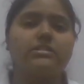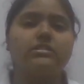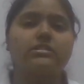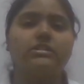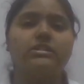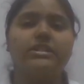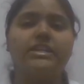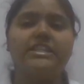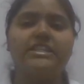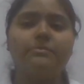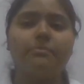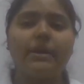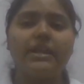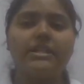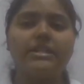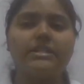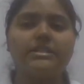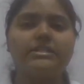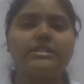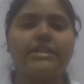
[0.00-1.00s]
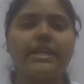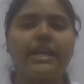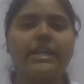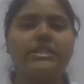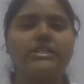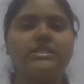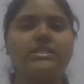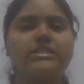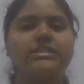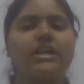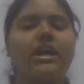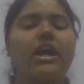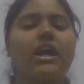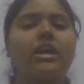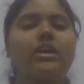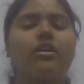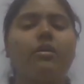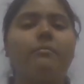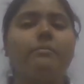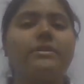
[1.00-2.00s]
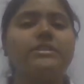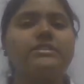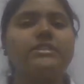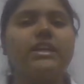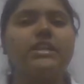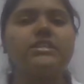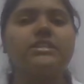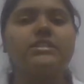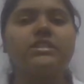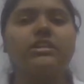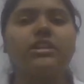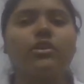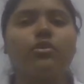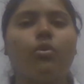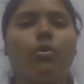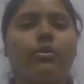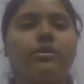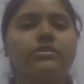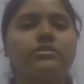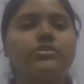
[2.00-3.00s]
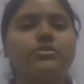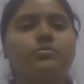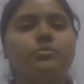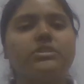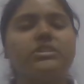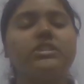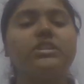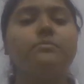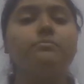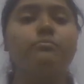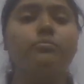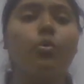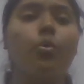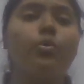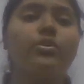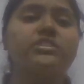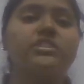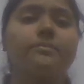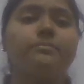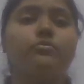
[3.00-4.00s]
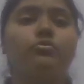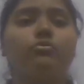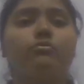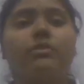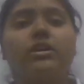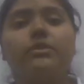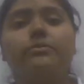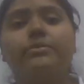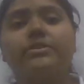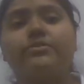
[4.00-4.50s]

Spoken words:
The independent directors are compensated in accordance with the board's approval